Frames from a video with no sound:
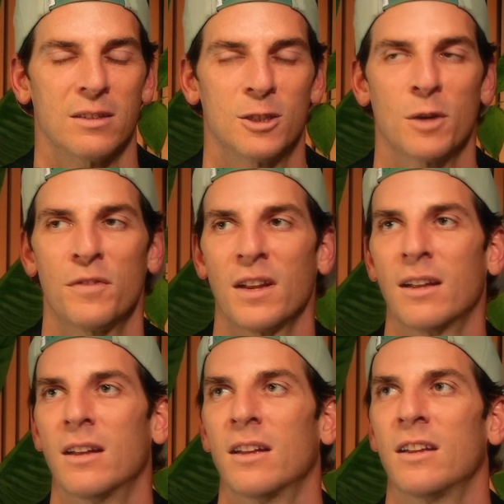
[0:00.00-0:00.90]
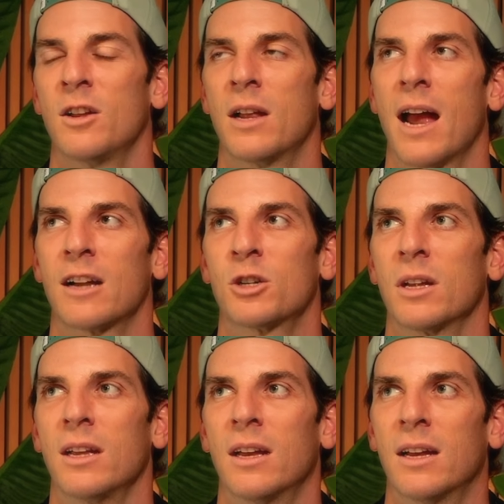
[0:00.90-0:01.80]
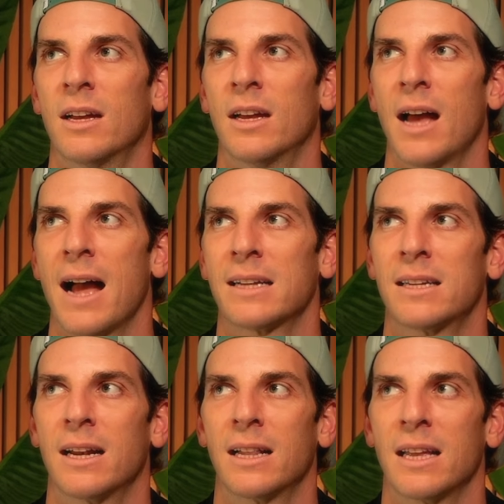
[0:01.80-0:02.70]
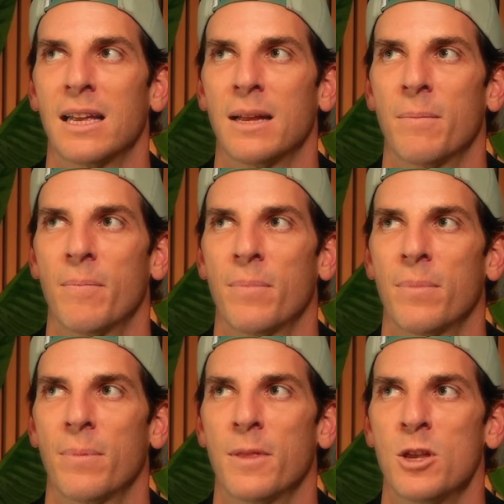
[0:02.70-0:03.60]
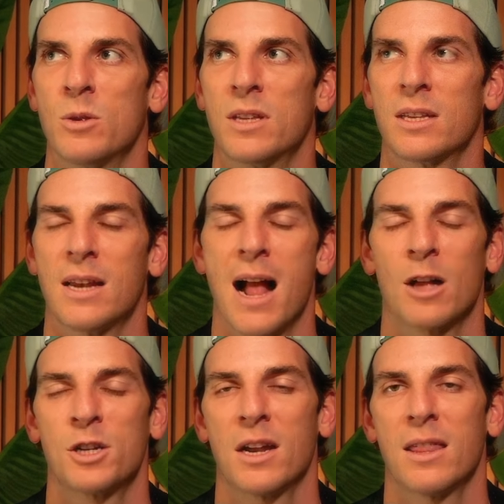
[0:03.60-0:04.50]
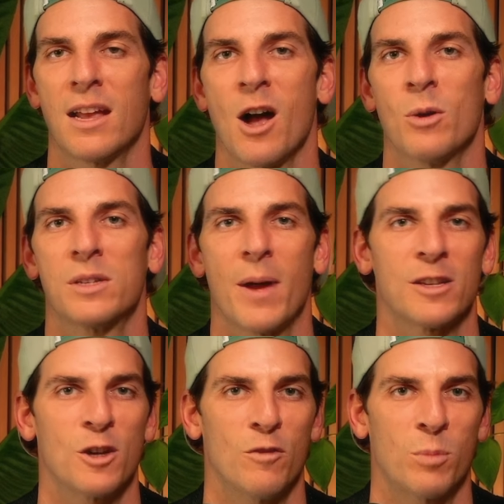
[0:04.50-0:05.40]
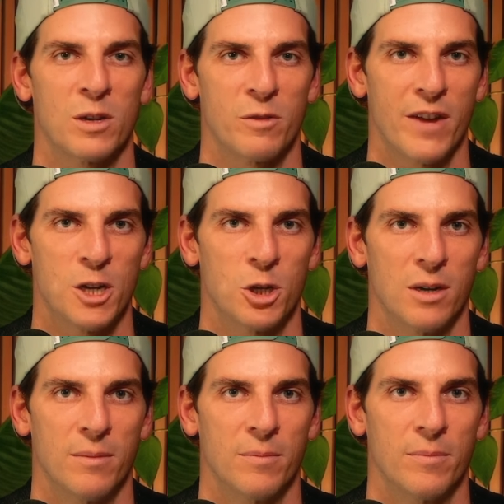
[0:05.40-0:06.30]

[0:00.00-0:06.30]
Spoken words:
Surfing, you could actually accidentally use this analogy and think, oh, it's about self-preservation.